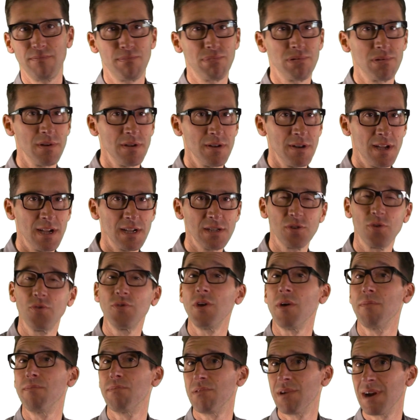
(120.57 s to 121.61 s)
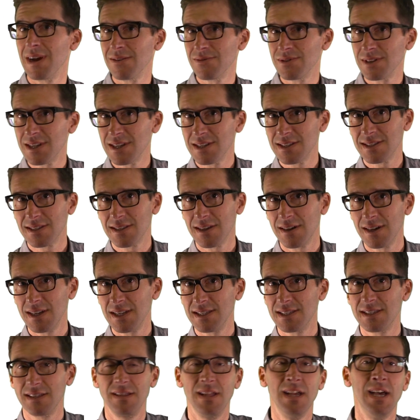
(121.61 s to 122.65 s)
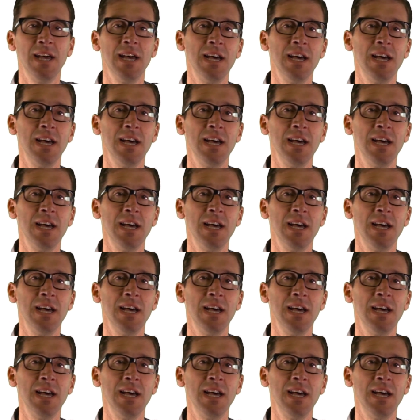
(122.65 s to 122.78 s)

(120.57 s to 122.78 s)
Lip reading: product, or you're browsing a site and